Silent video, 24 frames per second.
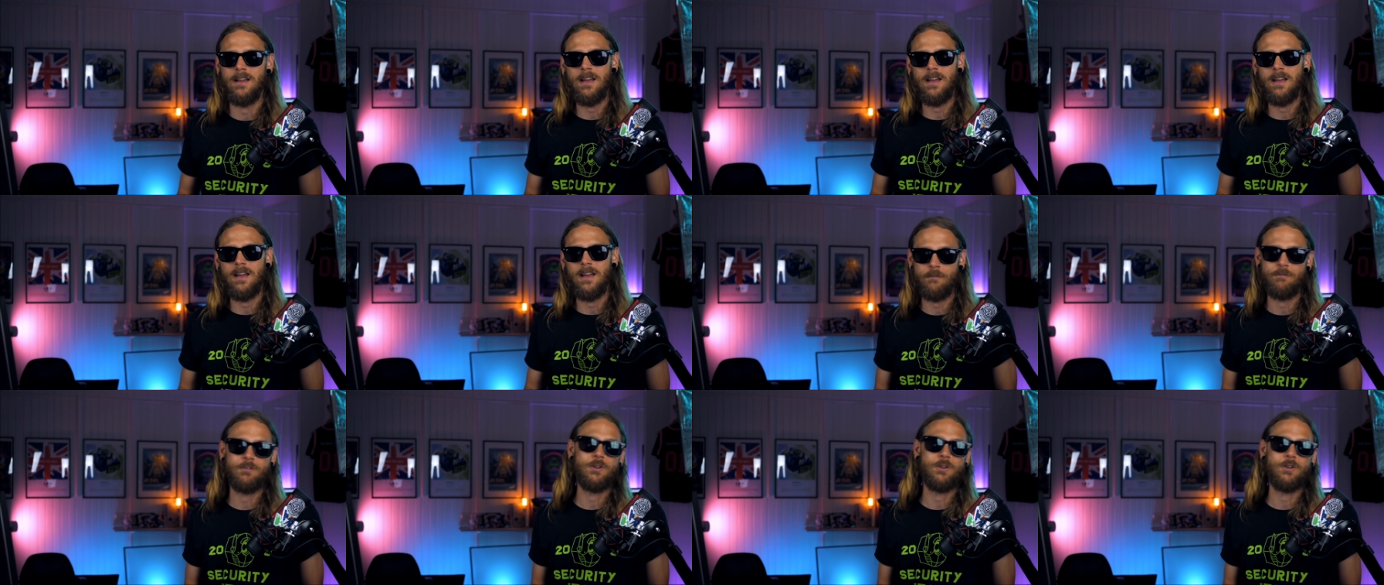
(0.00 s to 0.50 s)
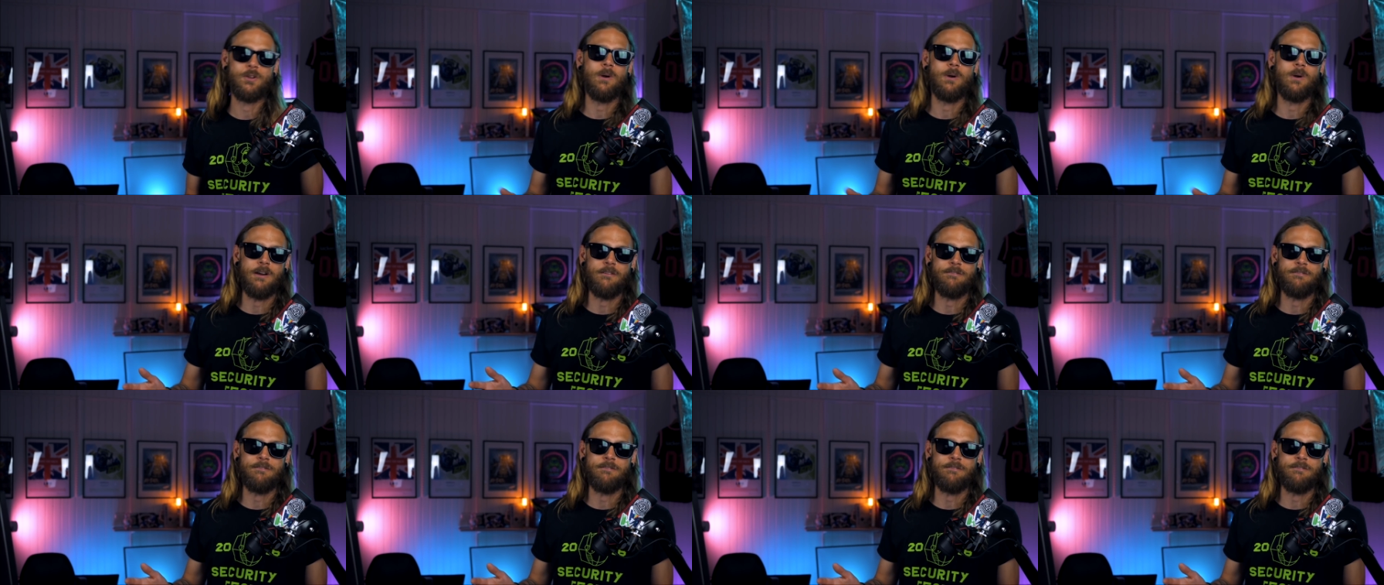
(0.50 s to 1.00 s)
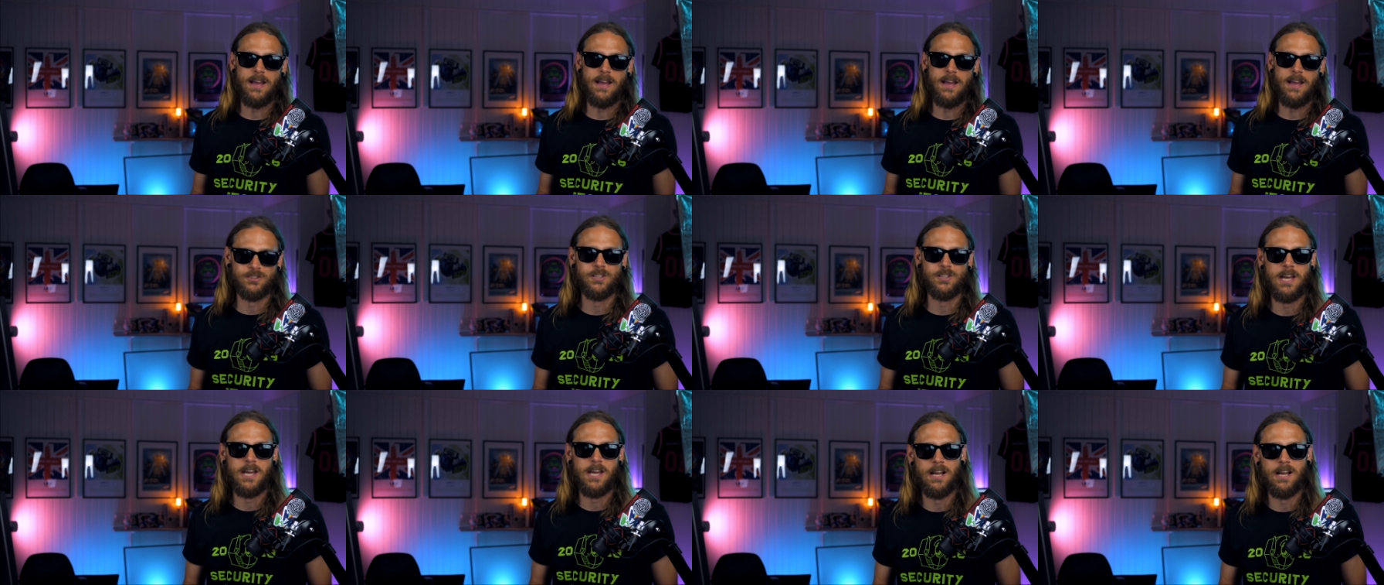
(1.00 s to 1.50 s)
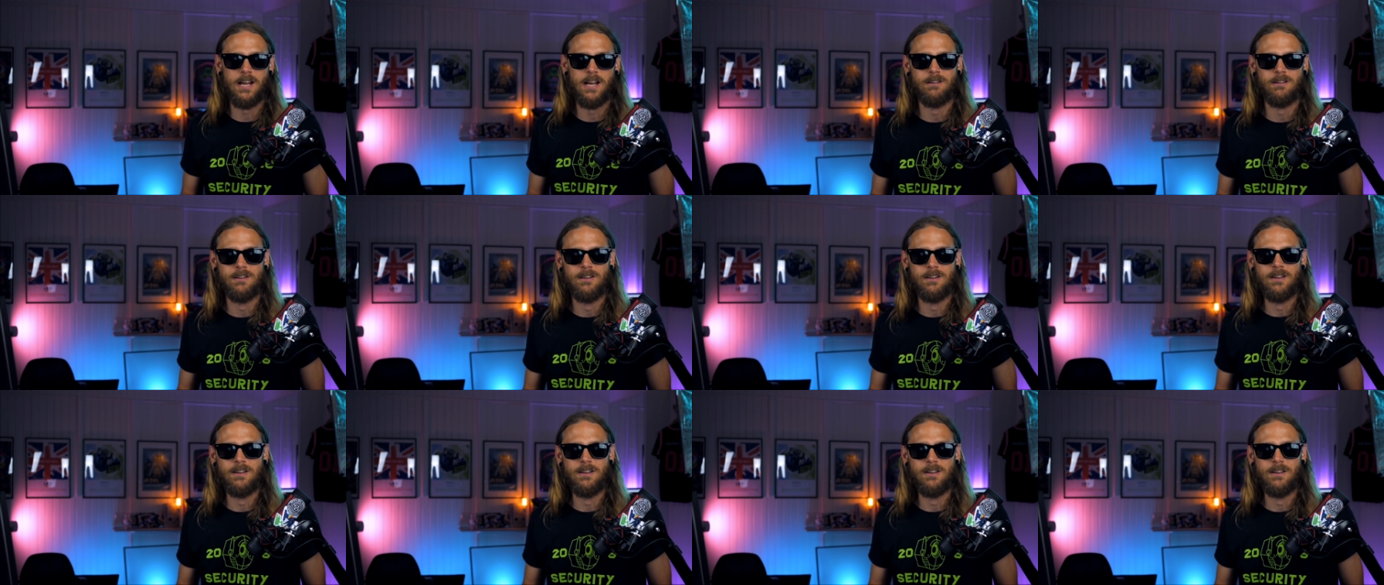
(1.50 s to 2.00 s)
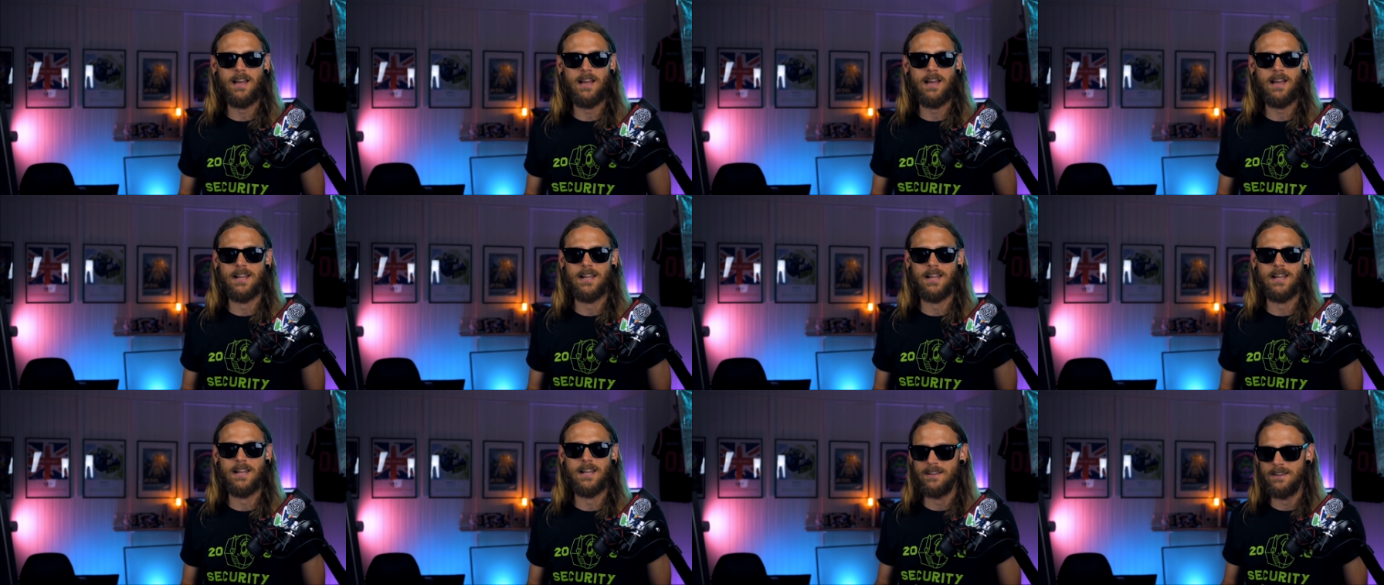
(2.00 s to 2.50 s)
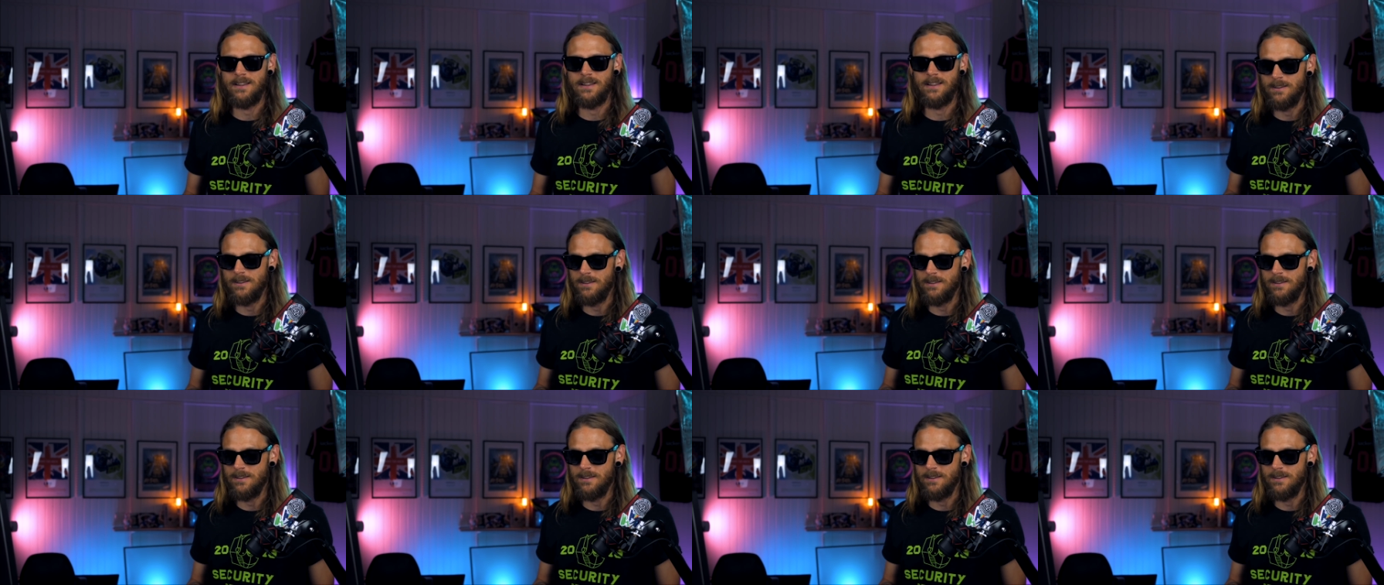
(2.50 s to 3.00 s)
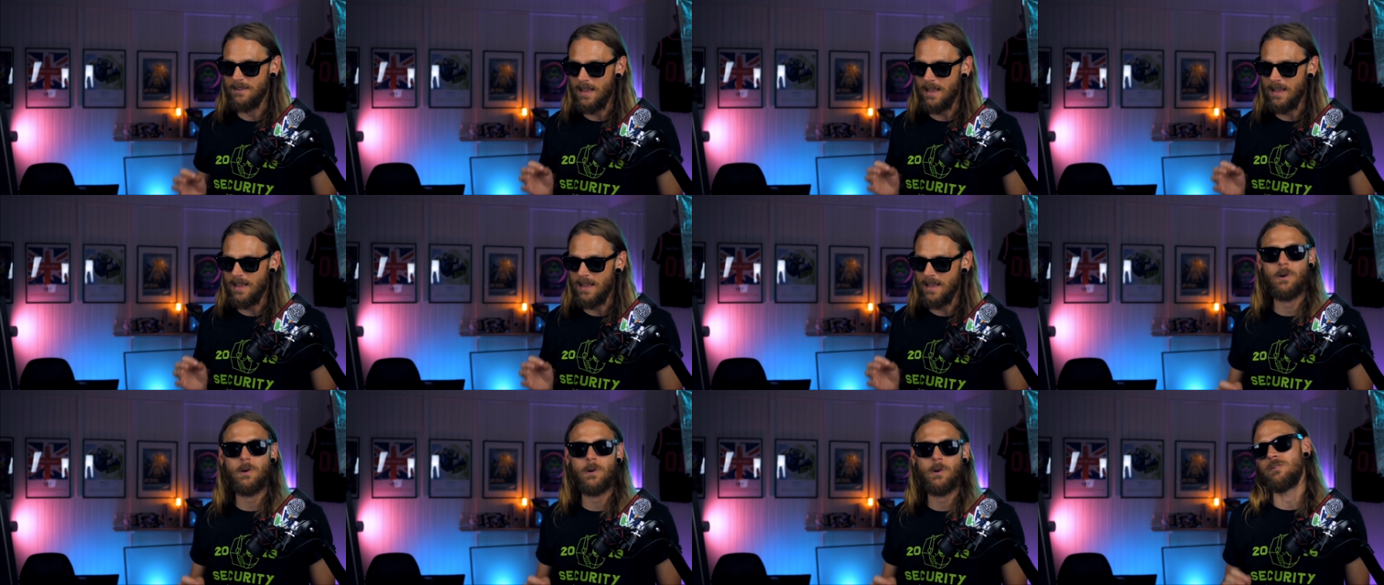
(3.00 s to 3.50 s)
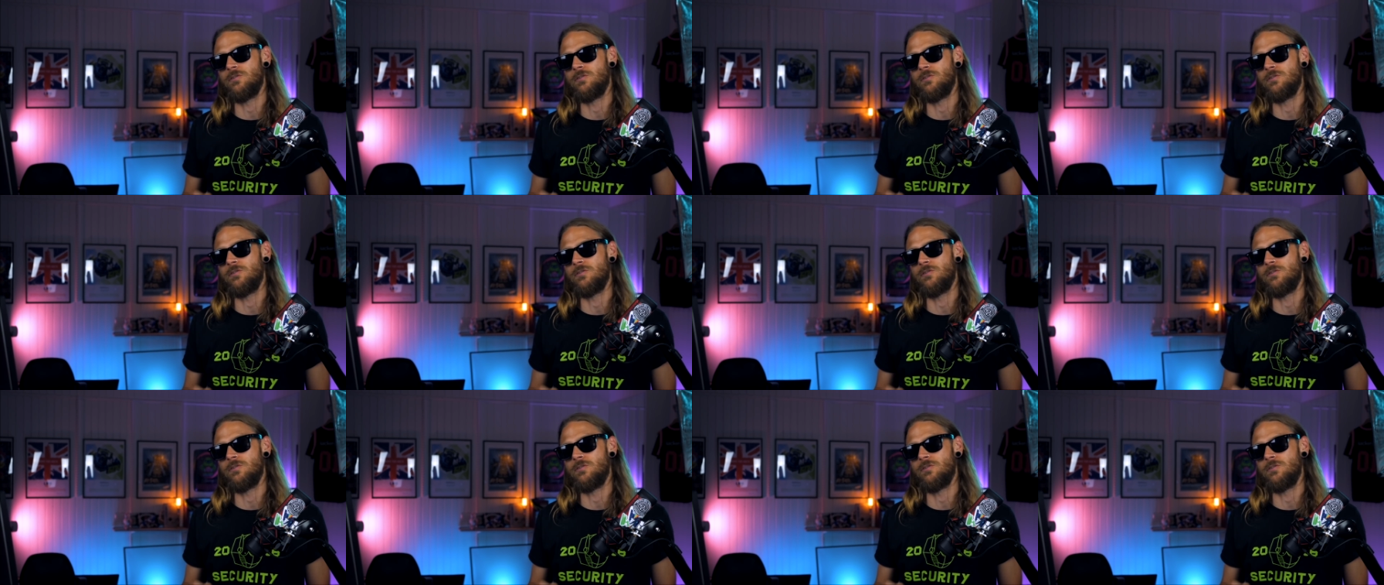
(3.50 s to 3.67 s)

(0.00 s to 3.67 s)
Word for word: FFUF at scale. And that's where it